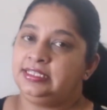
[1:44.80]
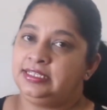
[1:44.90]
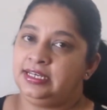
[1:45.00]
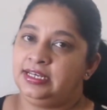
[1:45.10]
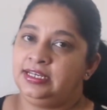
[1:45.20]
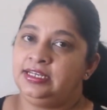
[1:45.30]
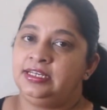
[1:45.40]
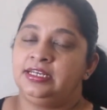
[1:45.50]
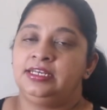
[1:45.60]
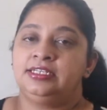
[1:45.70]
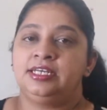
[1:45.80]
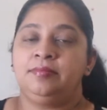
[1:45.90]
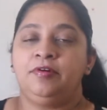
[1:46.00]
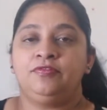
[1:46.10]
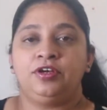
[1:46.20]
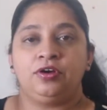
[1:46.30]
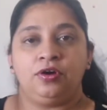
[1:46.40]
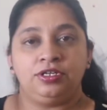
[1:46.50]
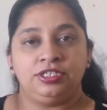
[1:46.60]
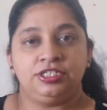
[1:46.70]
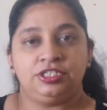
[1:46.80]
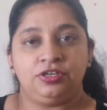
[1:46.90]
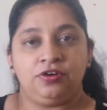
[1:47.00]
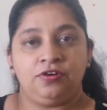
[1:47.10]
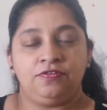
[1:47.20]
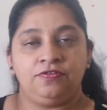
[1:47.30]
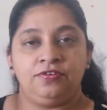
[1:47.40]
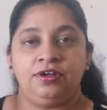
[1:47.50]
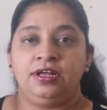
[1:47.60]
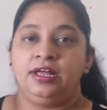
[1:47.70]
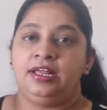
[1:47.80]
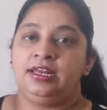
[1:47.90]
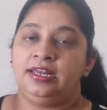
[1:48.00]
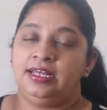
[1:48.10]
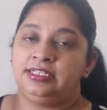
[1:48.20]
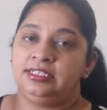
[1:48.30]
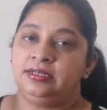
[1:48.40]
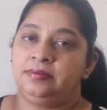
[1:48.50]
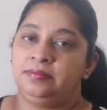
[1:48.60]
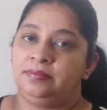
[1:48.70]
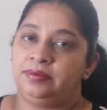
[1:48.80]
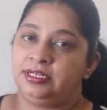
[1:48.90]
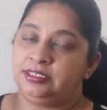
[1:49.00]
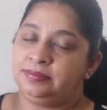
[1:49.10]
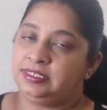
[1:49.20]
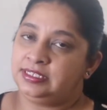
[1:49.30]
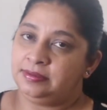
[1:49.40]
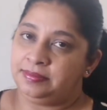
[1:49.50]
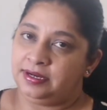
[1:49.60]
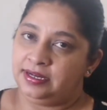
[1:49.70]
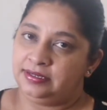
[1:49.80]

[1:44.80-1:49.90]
see some of the causes of less breast milk supply.